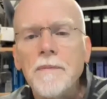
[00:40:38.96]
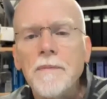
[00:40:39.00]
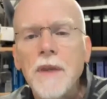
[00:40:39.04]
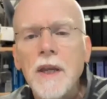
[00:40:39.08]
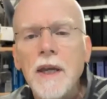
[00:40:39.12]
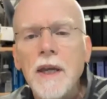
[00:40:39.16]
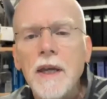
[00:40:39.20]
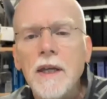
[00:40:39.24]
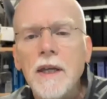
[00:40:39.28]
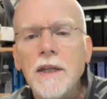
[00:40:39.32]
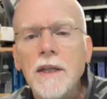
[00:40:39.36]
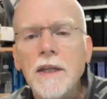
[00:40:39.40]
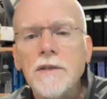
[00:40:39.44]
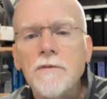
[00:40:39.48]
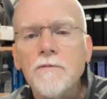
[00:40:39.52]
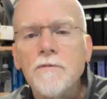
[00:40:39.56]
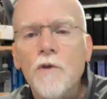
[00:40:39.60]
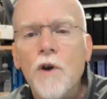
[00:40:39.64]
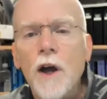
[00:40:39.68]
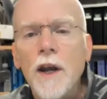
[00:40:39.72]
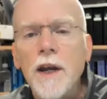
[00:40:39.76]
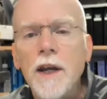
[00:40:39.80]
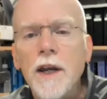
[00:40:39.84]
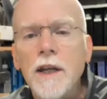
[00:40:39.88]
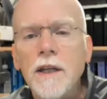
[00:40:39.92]
is
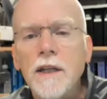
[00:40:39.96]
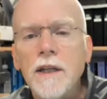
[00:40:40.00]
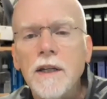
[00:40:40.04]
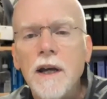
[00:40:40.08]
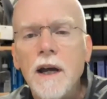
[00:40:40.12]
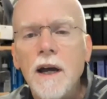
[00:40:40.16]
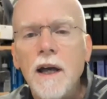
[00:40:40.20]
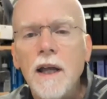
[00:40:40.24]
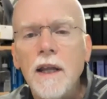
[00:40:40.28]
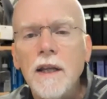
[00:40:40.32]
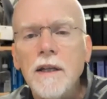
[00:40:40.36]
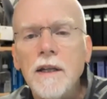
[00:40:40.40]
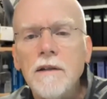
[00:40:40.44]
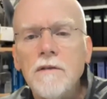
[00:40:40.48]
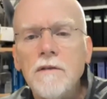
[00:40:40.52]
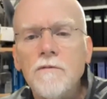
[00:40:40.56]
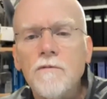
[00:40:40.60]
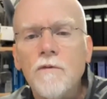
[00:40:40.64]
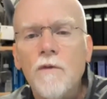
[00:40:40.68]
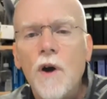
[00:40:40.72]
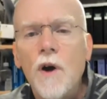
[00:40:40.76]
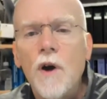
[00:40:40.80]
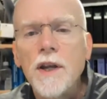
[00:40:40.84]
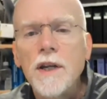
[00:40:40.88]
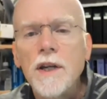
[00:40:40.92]
one and done,
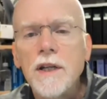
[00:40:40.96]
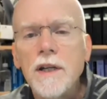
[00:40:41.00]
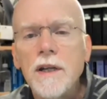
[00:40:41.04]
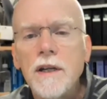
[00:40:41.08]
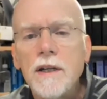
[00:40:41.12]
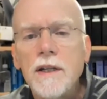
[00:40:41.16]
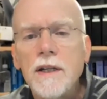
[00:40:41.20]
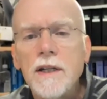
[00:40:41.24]
one